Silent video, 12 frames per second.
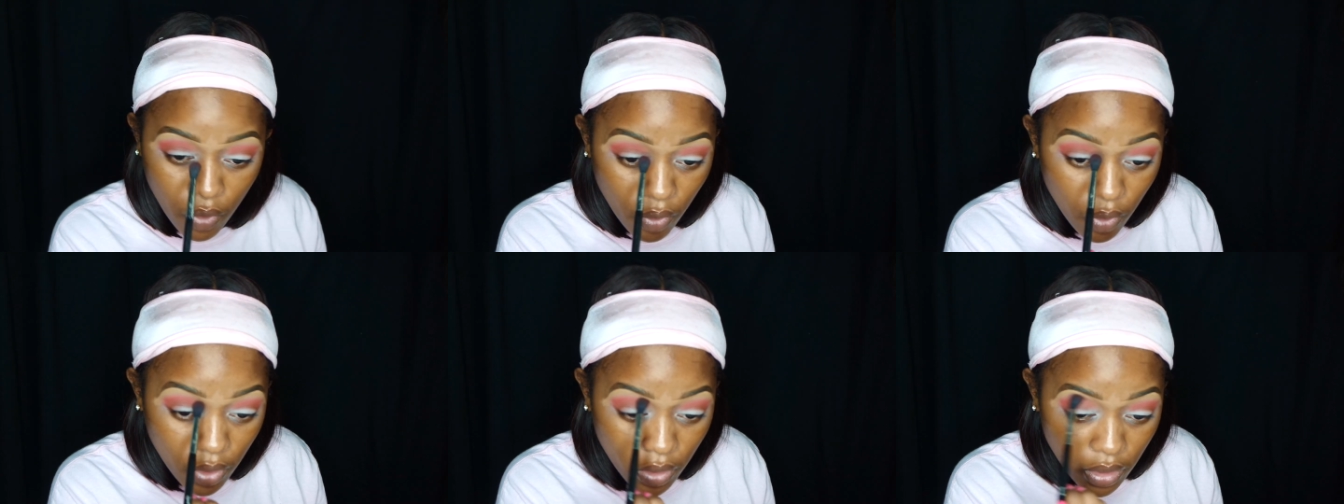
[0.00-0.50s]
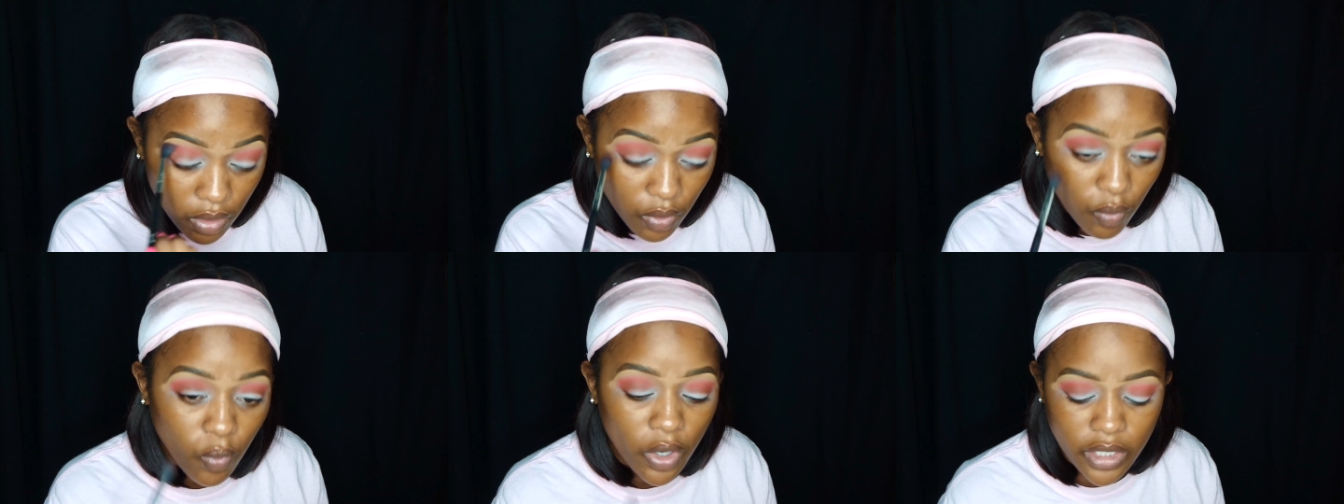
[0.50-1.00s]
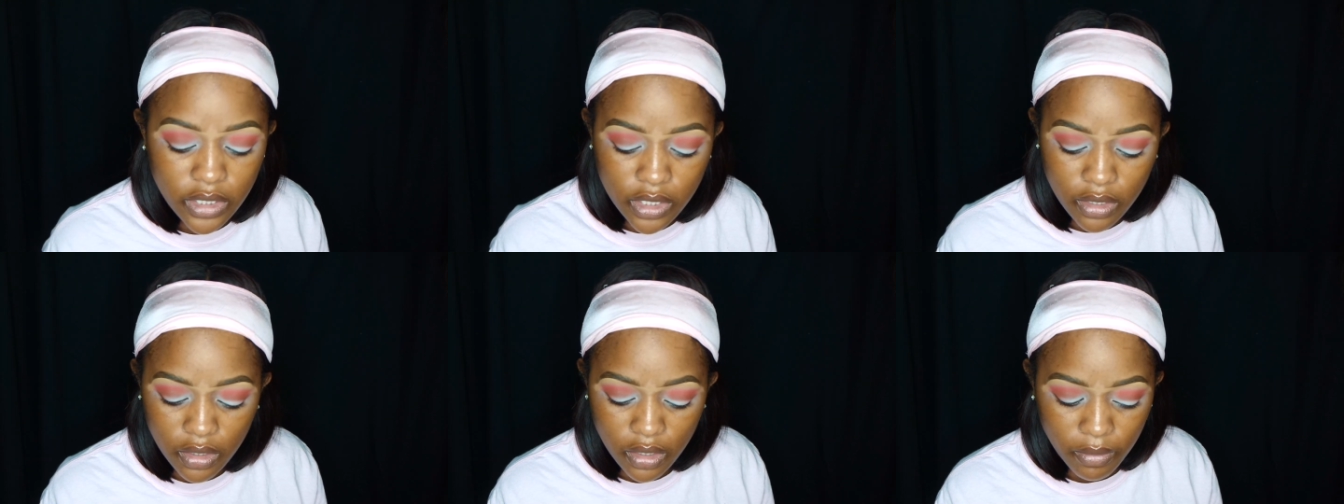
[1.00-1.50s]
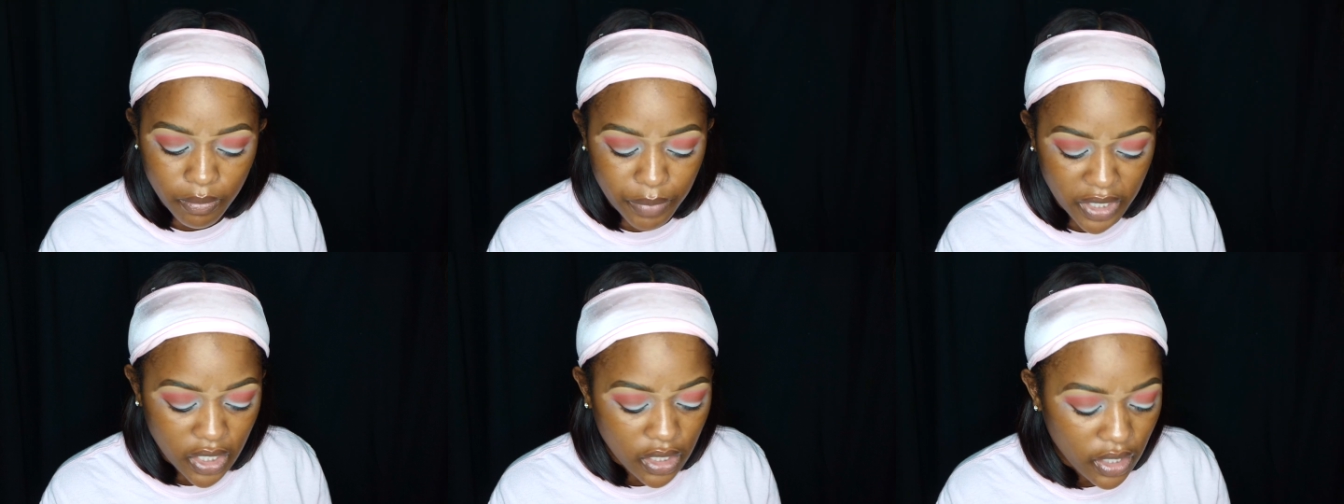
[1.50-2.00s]
on wanting to
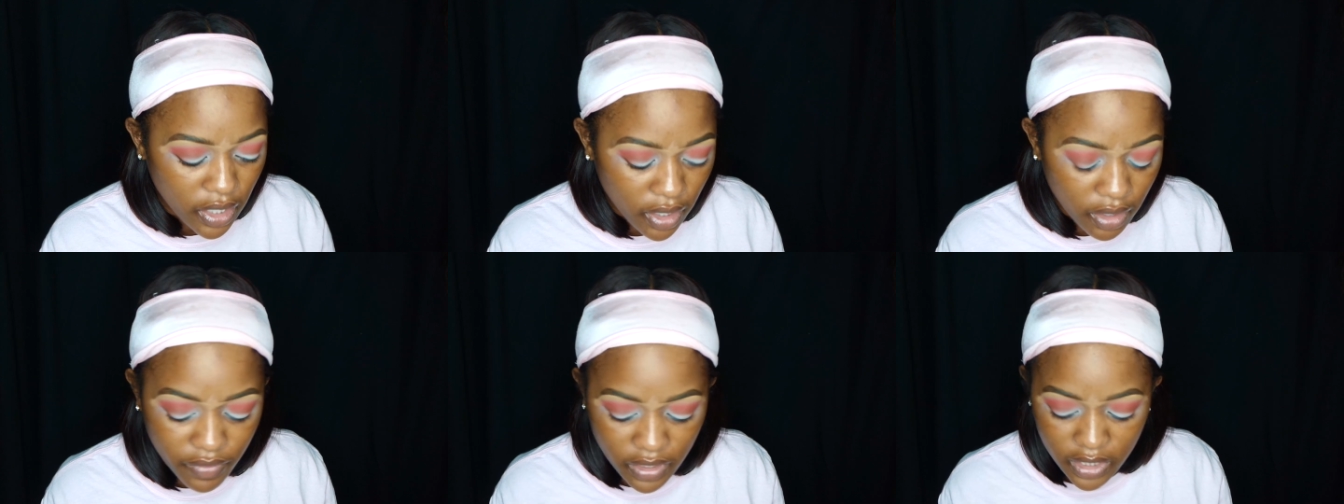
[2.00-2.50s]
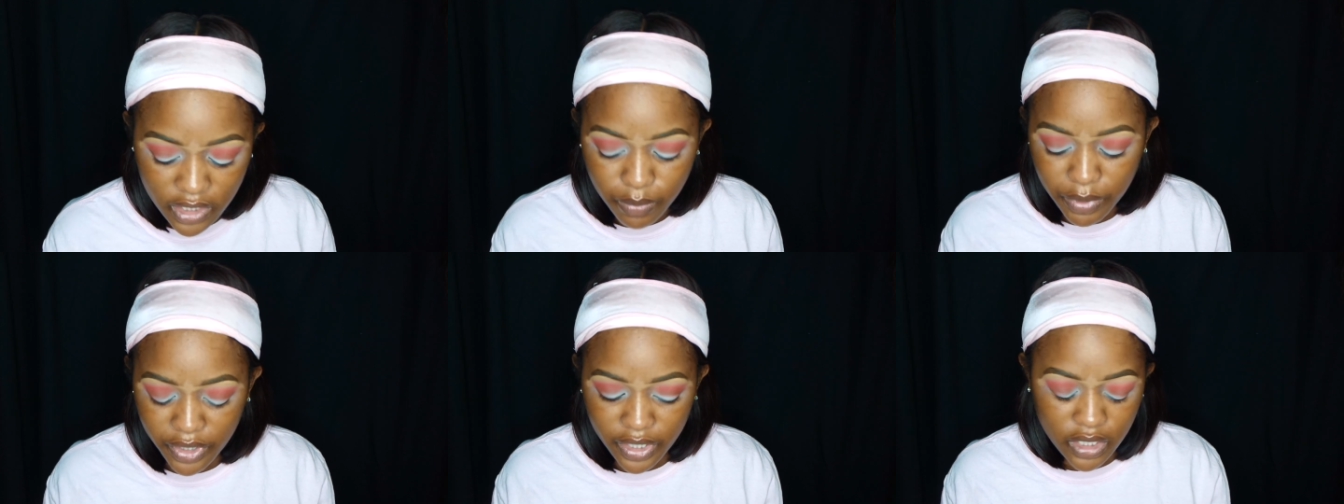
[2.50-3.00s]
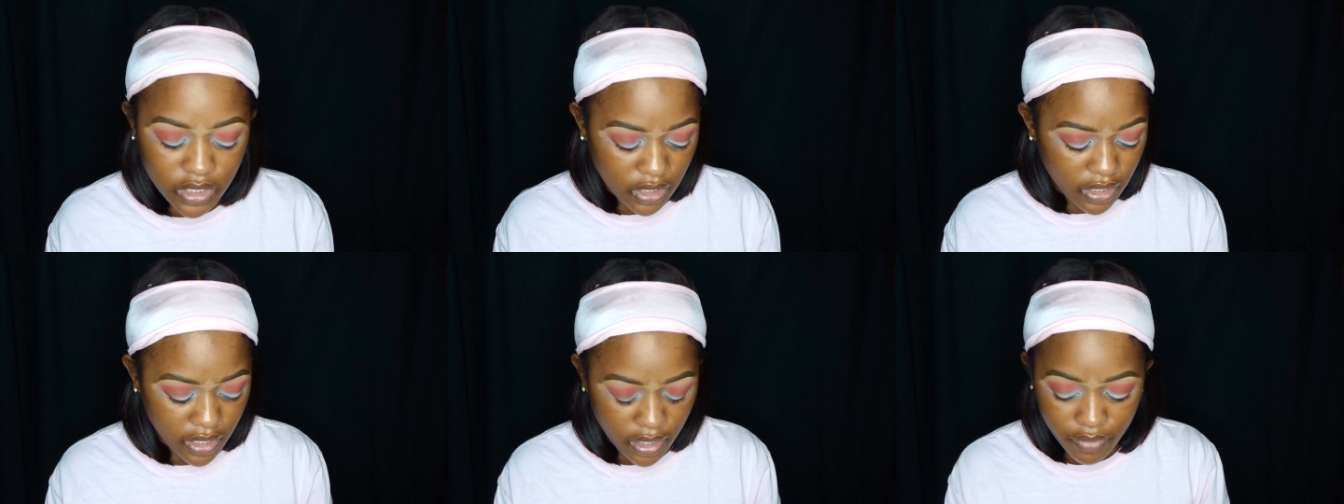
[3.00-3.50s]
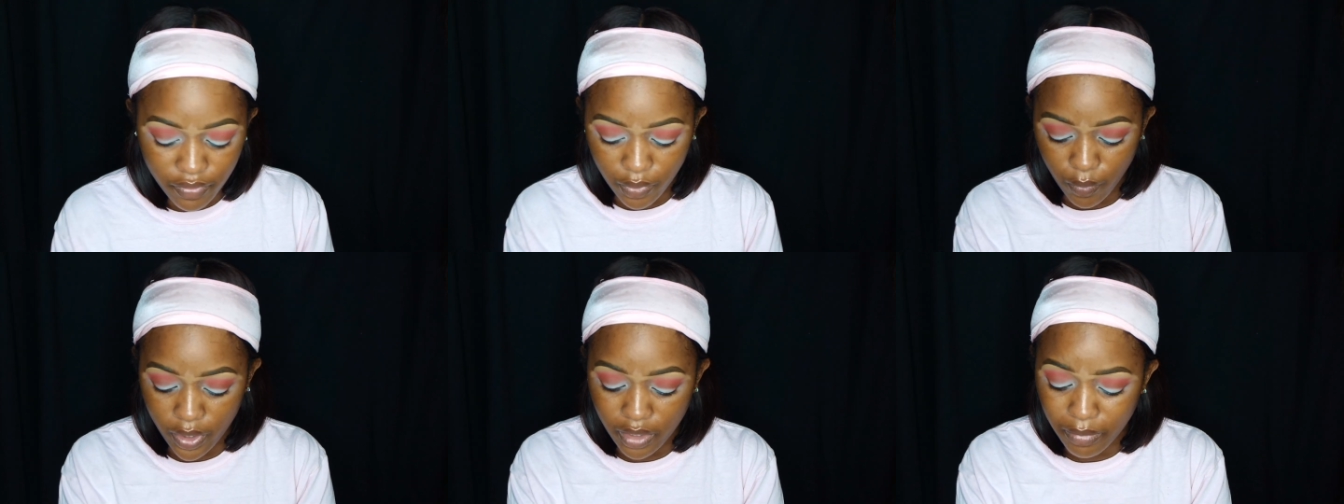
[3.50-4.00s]
be in love and experience love
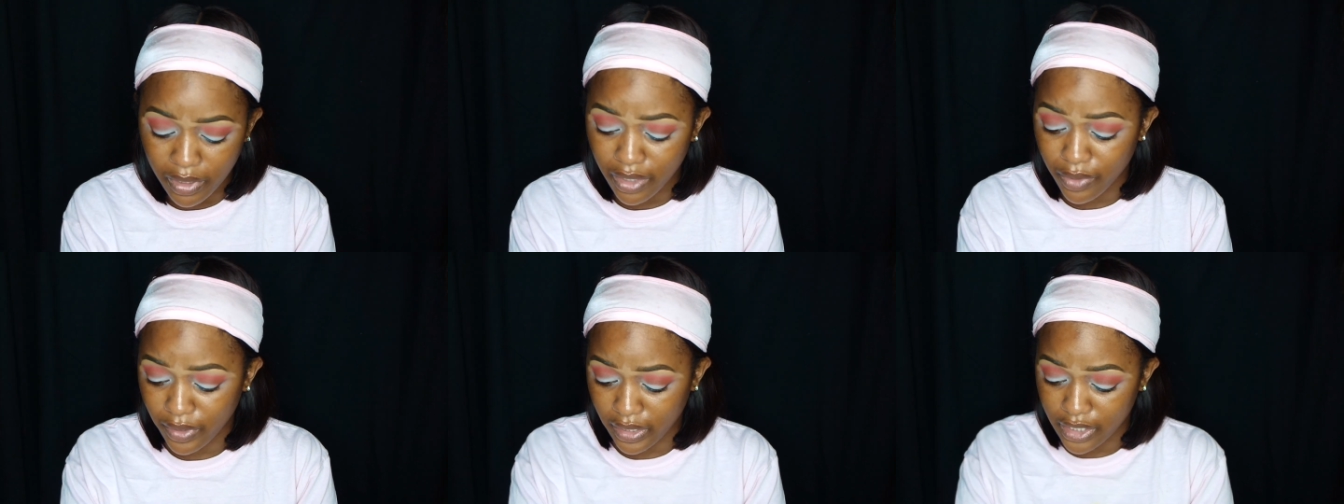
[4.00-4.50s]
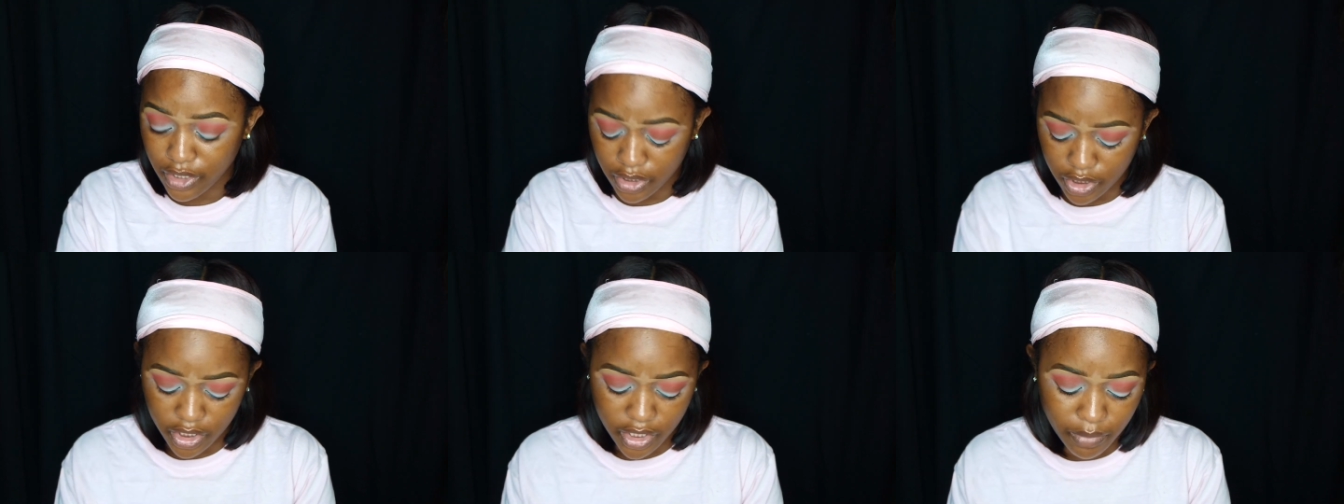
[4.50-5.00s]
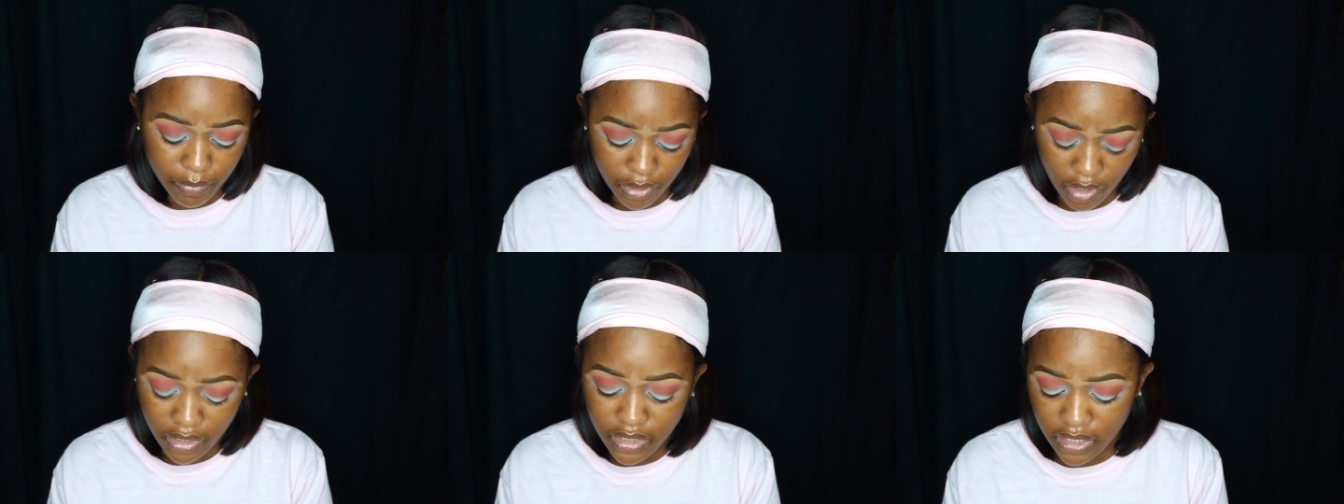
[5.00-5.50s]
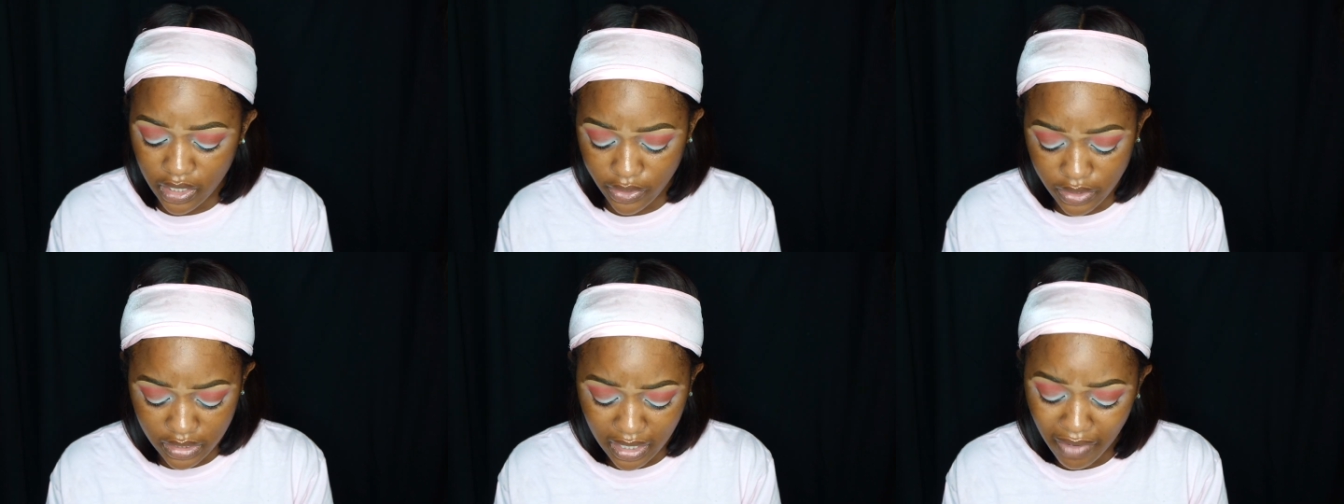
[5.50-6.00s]
and want to be in a relationship and all this
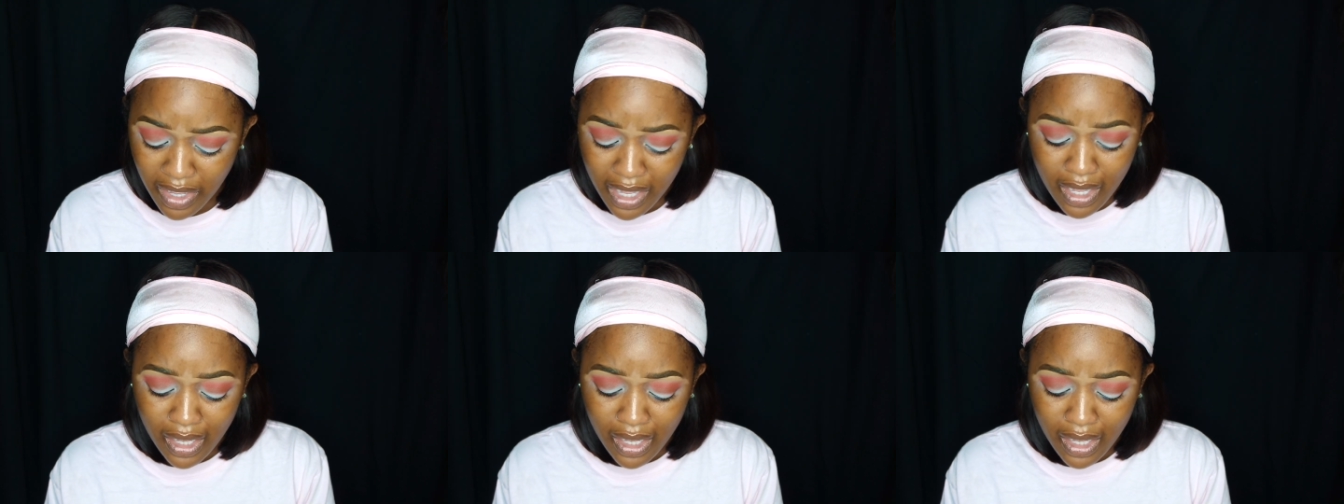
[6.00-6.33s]
other stuff.